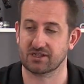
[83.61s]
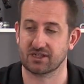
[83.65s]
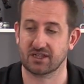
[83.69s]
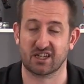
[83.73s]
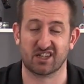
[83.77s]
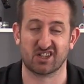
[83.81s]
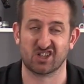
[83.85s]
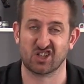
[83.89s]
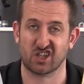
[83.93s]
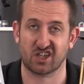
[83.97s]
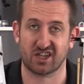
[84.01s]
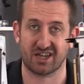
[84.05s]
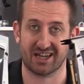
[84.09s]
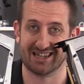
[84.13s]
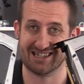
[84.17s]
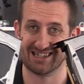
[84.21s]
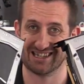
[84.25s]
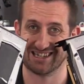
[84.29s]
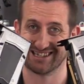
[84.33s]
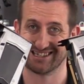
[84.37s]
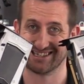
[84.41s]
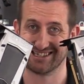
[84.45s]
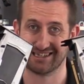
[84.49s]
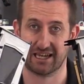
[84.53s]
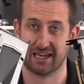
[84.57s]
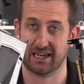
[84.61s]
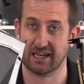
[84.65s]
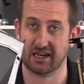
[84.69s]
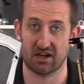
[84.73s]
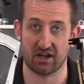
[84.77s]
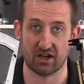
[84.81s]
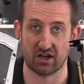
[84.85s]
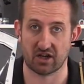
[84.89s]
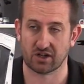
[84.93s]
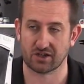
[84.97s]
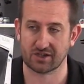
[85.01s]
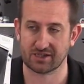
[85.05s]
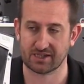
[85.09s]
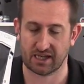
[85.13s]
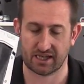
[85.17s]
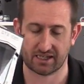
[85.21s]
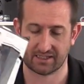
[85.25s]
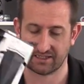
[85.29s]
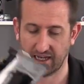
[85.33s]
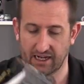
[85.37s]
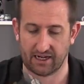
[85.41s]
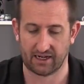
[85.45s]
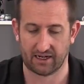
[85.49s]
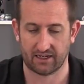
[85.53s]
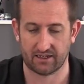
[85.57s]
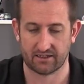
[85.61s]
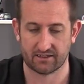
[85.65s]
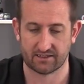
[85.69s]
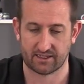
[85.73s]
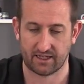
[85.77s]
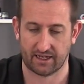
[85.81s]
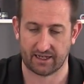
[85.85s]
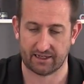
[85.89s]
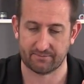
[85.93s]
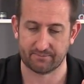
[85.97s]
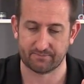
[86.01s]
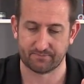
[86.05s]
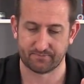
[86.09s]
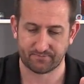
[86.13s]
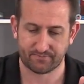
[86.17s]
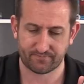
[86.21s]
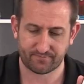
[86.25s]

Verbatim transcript: Edition. It looks exactly the same.